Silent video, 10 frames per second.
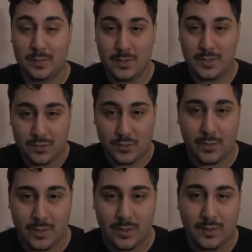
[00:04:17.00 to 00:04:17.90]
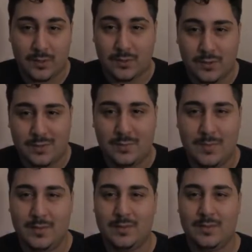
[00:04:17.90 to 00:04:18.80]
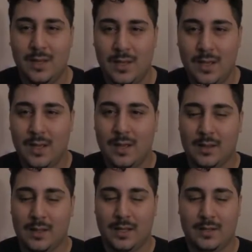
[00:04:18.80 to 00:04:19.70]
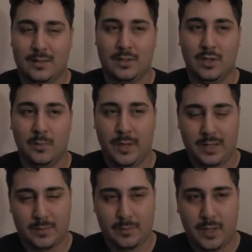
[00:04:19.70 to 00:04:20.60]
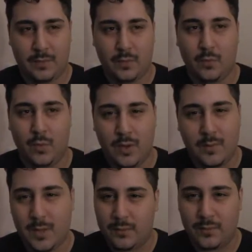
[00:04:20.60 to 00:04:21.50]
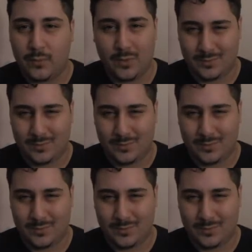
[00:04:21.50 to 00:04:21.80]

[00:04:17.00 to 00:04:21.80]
be distributed out to your teammates. Like, you know, back in Battlefield 1, Battlefield 4, and,